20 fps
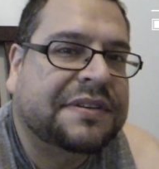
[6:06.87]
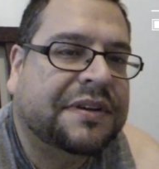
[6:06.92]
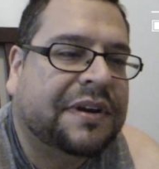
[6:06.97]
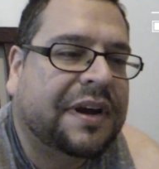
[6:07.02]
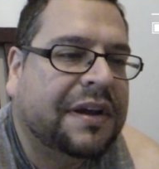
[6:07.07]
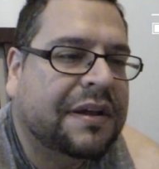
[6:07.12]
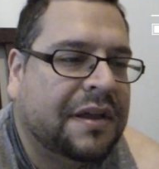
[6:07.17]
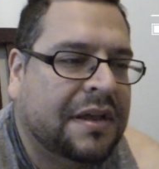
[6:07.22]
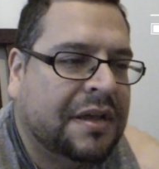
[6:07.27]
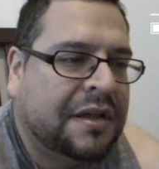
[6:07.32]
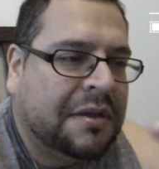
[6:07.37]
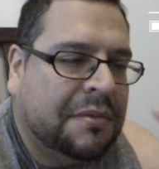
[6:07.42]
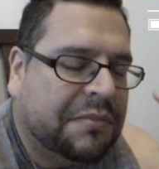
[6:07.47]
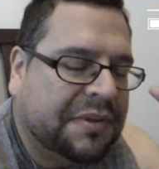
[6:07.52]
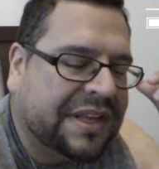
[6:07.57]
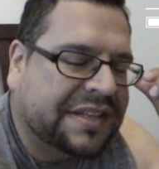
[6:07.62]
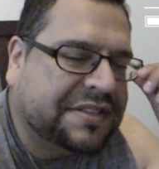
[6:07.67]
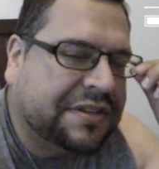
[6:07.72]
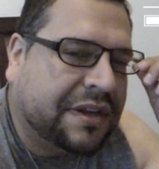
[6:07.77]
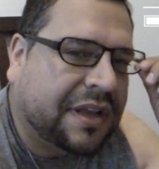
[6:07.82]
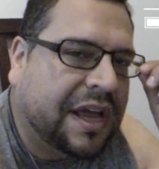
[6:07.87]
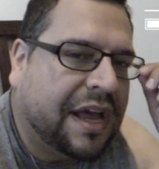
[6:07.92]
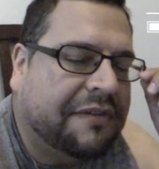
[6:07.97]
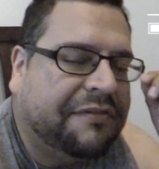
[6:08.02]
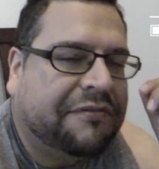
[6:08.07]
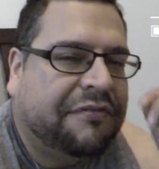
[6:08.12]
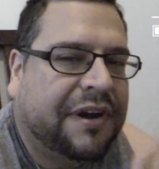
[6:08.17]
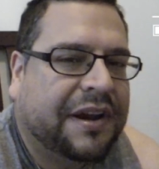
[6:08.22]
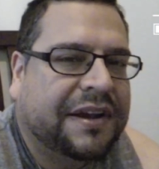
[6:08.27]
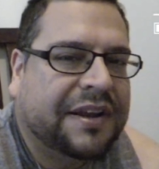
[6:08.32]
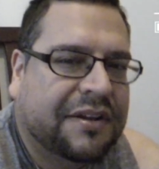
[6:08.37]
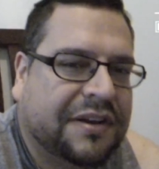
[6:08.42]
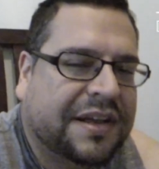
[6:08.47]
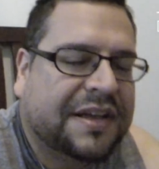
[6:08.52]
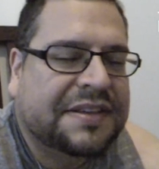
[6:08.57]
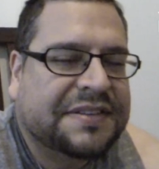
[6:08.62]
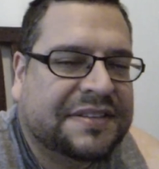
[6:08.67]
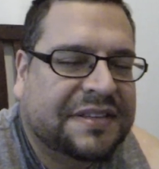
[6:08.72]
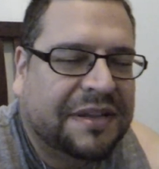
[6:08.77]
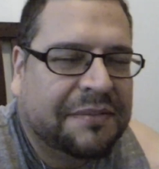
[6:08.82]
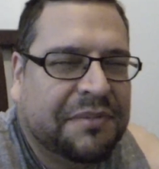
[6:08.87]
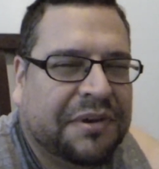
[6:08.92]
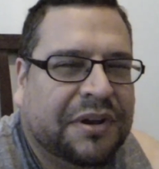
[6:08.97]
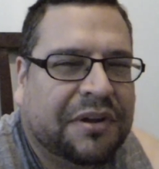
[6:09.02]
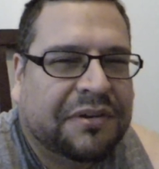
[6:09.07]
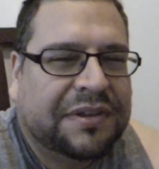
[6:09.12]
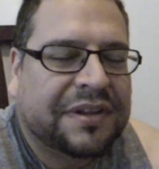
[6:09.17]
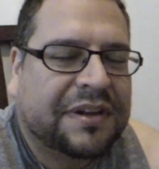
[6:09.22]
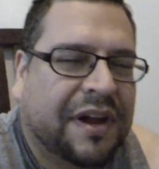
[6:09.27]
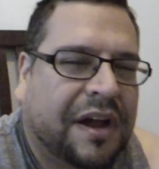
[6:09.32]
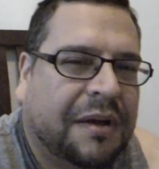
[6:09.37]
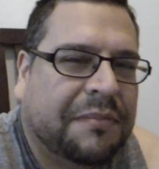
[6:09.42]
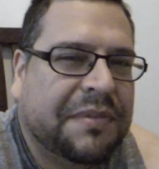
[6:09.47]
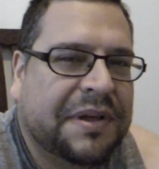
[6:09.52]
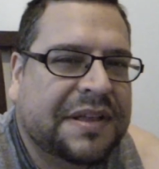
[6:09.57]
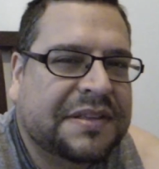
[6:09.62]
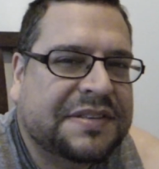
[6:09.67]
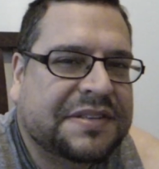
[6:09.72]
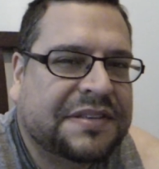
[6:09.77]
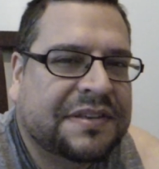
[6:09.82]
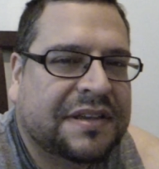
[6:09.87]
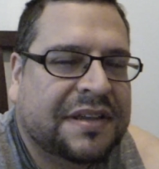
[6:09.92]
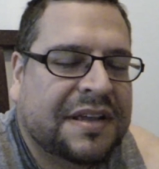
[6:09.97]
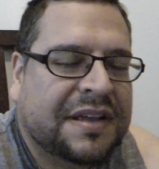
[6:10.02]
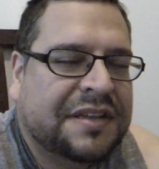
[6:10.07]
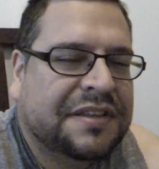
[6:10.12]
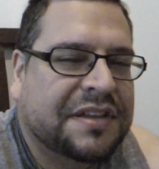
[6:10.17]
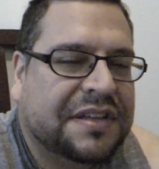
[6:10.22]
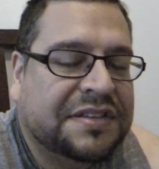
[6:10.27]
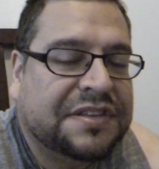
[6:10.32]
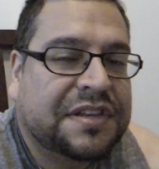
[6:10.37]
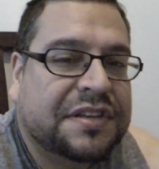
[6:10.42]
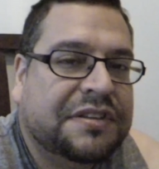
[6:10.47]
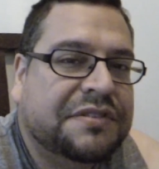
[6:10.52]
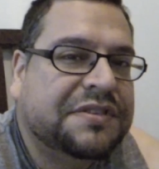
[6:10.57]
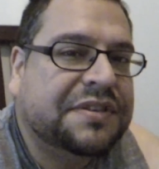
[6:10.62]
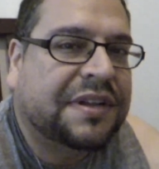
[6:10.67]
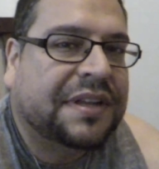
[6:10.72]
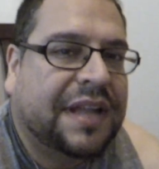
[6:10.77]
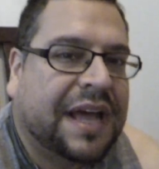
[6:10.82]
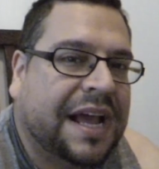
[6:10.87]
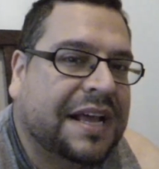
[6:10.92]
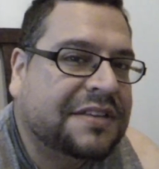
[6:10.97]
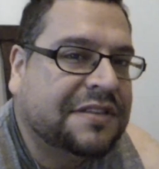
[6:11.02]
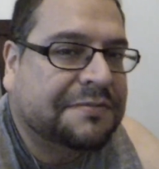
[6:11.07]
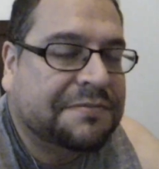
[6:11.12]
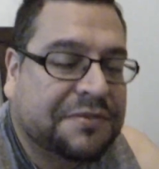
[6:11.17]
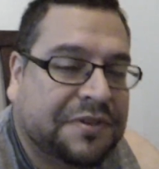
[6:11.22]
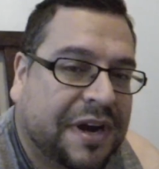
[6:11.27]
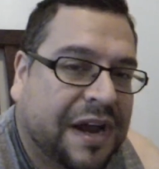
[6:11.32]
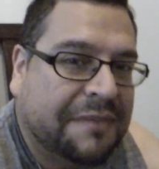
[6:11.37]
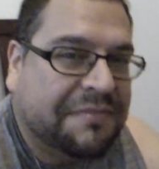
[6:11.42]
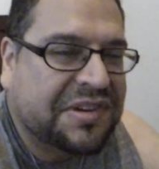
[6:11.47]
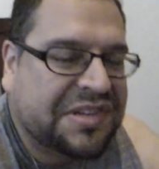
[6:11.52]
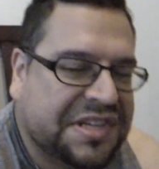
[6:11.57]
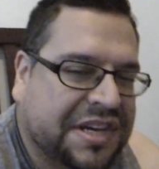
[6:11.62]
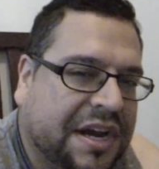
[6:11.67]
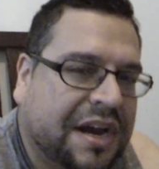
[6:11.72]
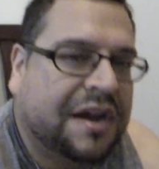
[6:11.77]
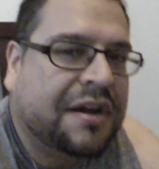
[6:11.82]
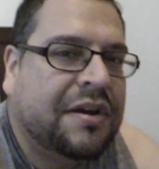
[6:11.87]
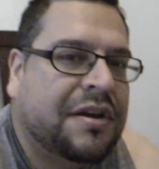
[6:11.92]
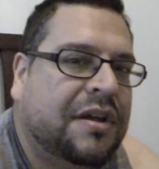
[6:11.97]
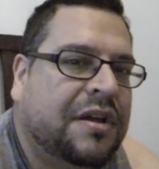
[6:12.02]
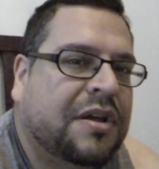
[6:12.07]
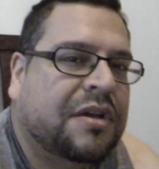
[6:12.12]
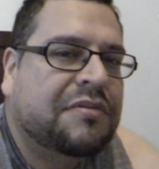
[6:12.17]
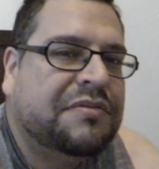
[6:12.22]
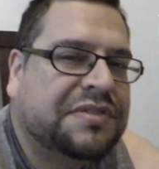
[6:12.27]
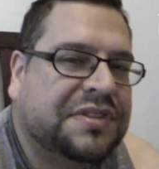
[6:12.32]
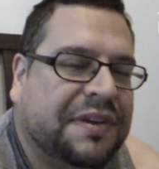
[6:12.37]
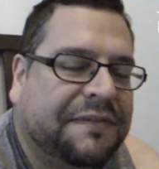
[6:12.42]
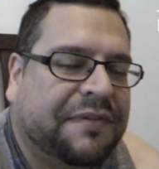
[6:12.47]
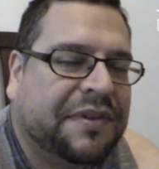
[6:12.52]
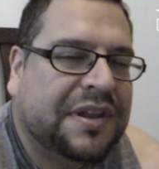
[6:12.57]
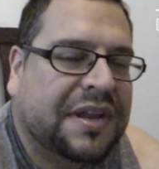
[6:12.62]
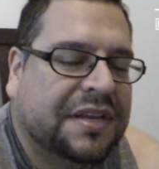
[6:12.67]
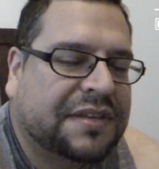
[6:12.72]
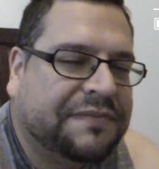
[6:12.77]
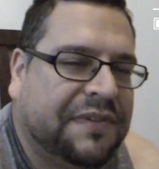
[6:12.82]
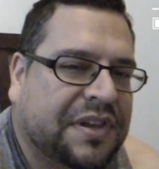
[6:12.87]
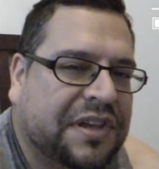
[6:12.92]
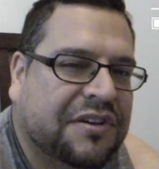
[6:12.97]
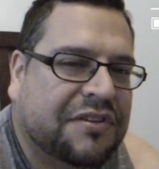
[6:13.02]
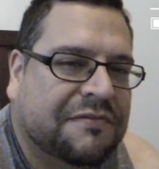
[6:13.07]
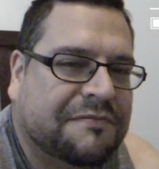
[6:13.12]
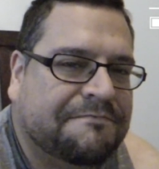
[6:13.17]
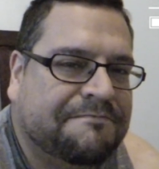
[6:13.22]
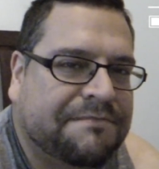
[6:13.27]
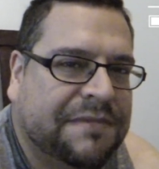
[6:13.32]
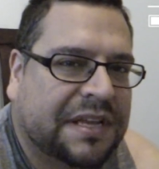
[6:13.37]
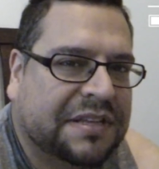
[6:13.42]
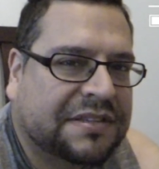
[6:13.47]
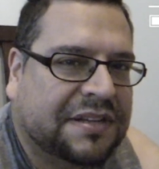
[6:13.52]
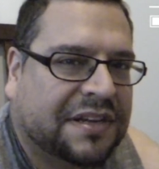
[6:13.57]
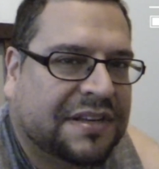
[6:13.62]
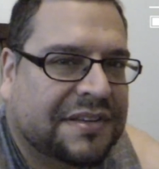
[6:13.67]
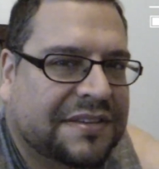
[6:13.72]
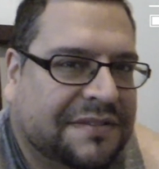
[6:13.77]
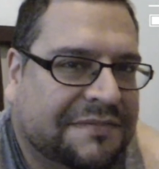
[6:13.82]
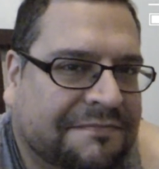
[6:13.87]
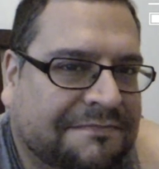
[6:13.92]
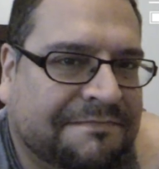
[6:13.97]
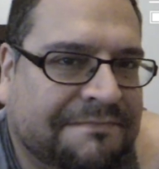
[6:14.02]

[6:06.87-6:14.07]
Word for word: All right, but that's all I have for right now, guys. Let me know in the comments. Continue to like, subscribe, and share. See you for the next video. Thanks, guys.